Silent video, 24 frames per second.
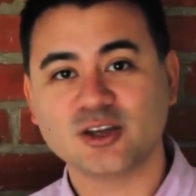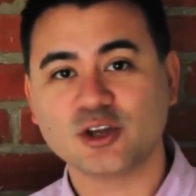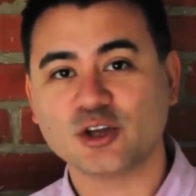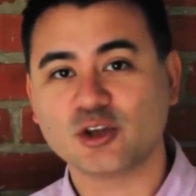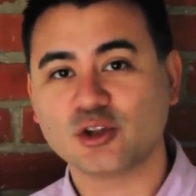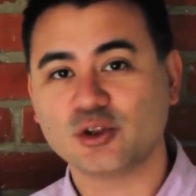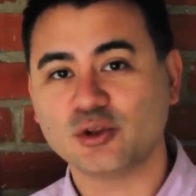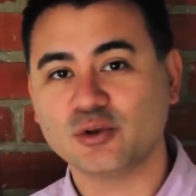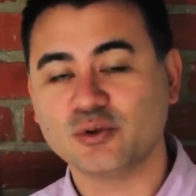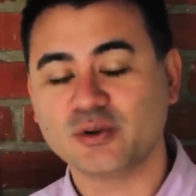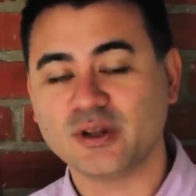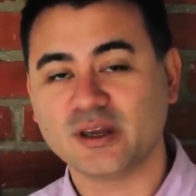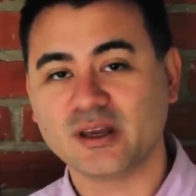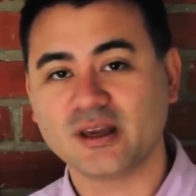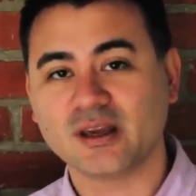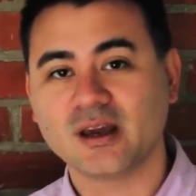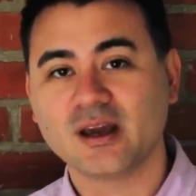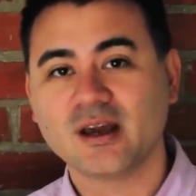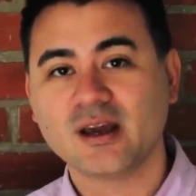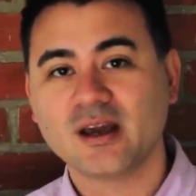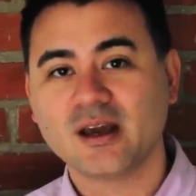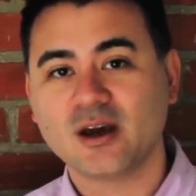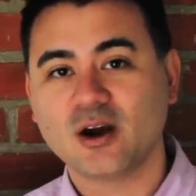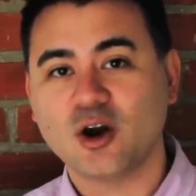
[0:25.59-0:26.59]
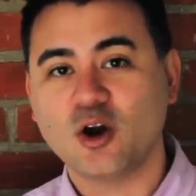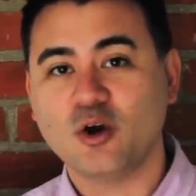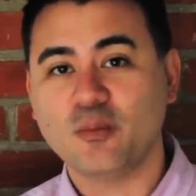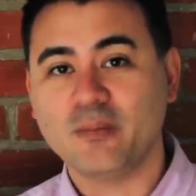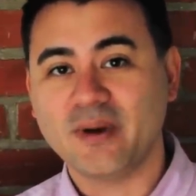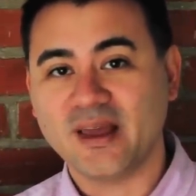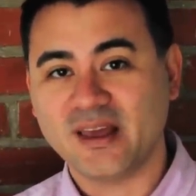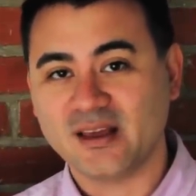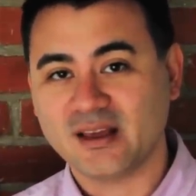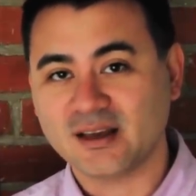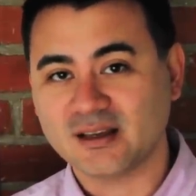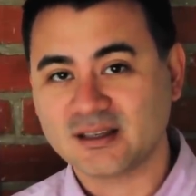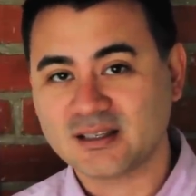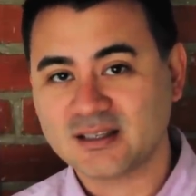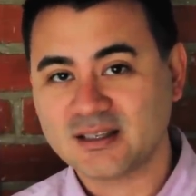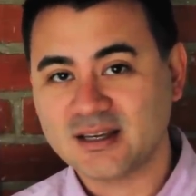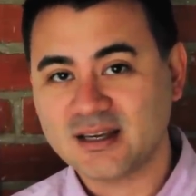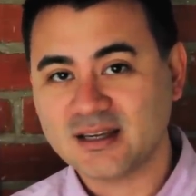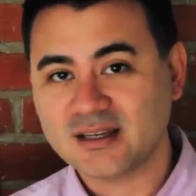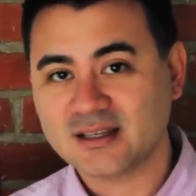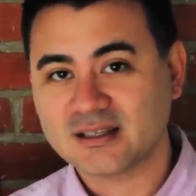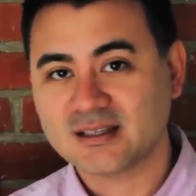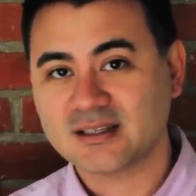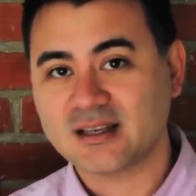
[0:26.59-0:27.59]
including
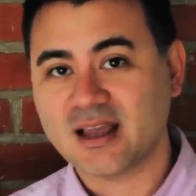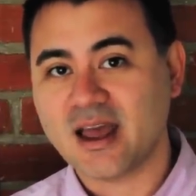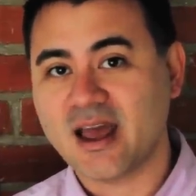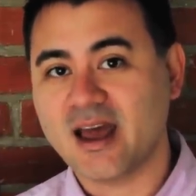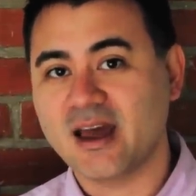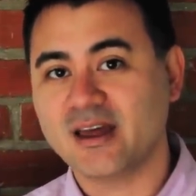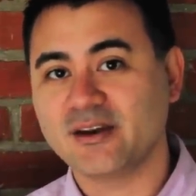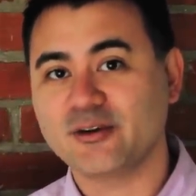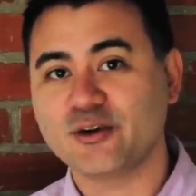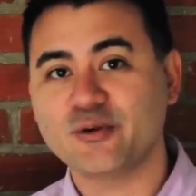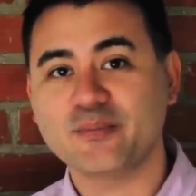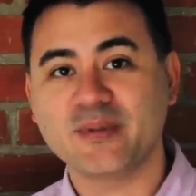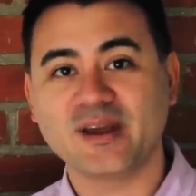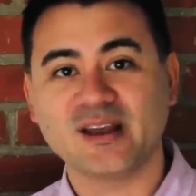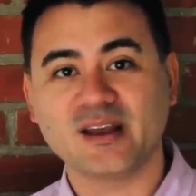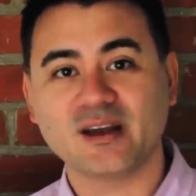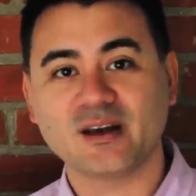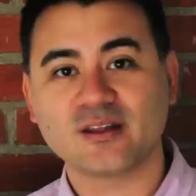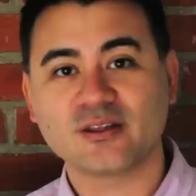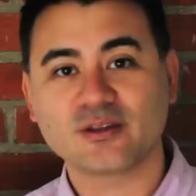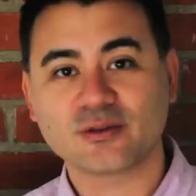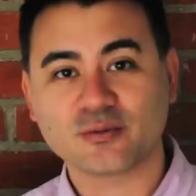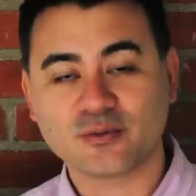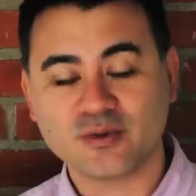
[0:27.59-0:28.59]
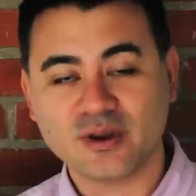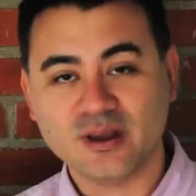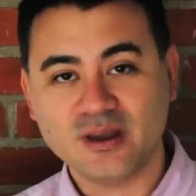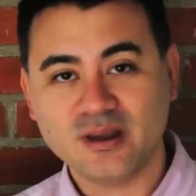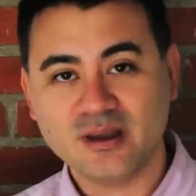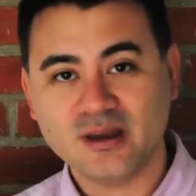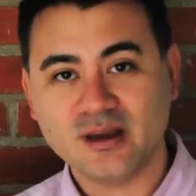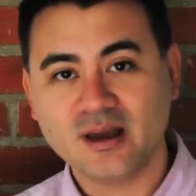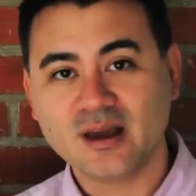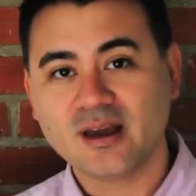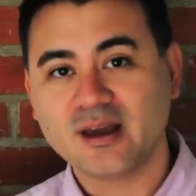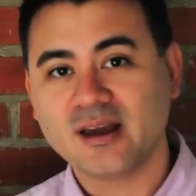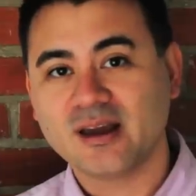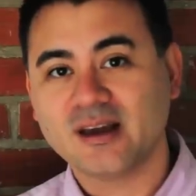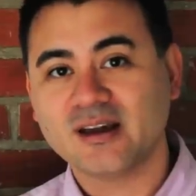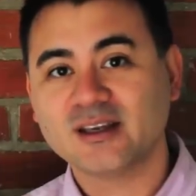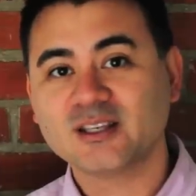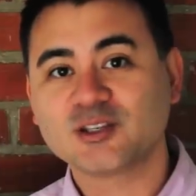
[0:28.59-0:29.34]
omega-6 and omega-3,